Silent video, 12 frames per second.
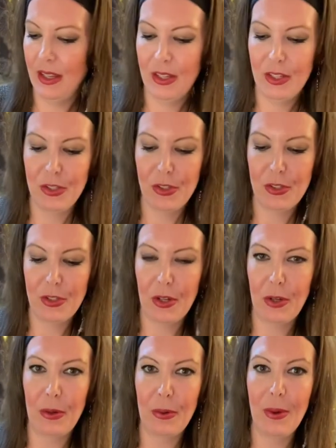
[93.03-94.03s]

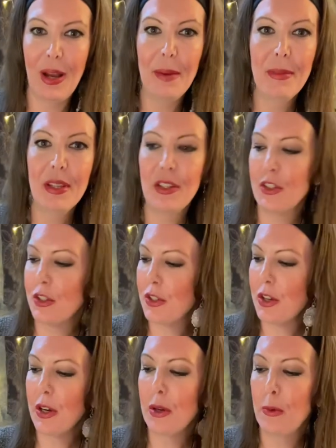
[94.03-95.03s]
so I'm going to
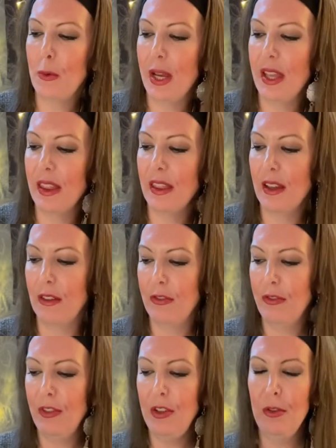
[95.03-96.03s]
start with a
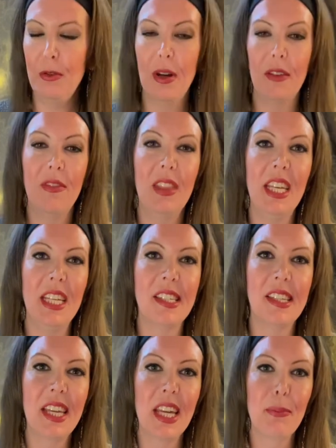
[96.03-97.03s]
few of
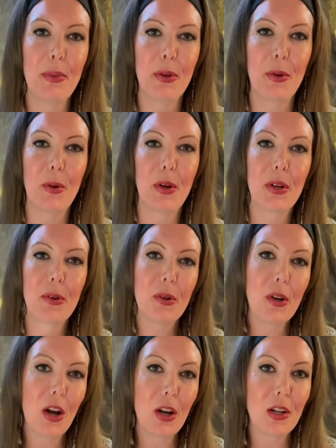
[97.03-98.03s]
these Kipper Oracle
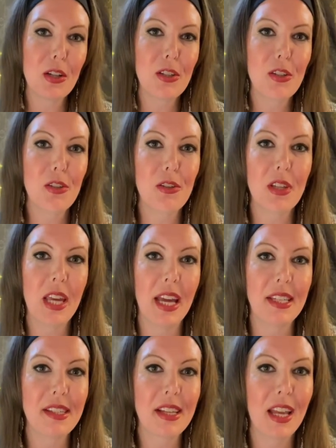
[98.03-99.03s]
cards to
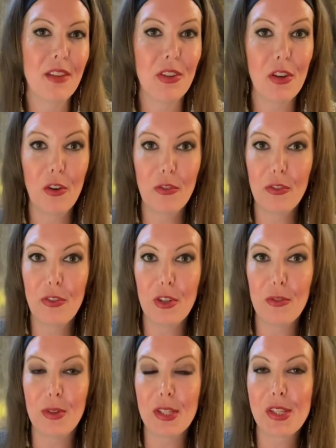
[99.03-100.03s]
get kind of an overview
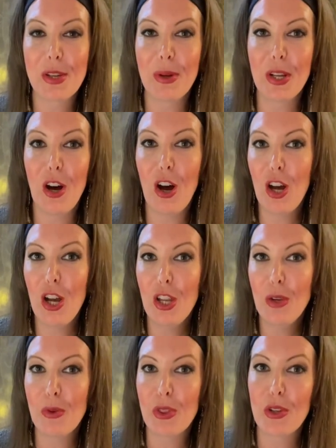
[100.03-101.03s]
of what's going
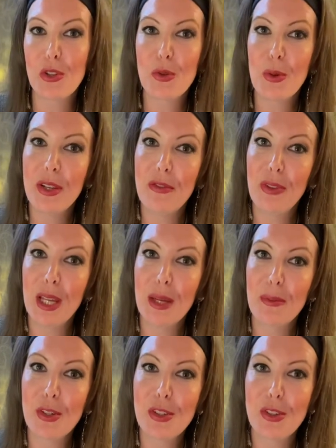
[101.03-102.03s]
on with your twin
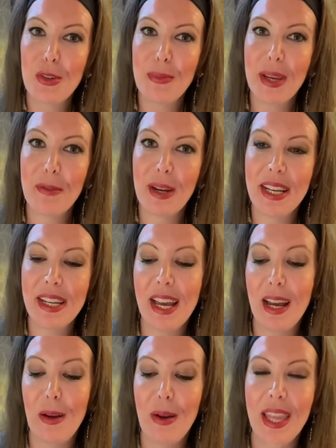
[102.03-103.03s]
flame or soulmate right
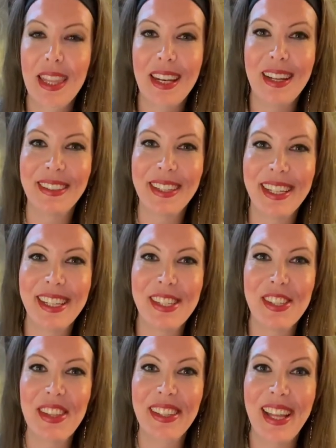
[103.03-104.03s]
now, and then I'll get
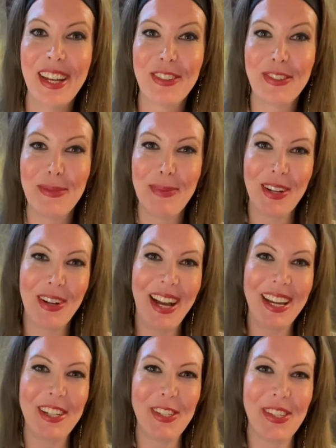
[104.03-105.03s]
into the letter from their
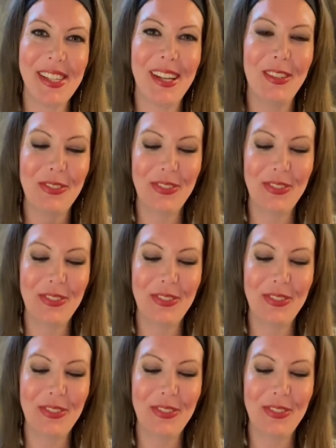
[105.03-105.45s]
higher self.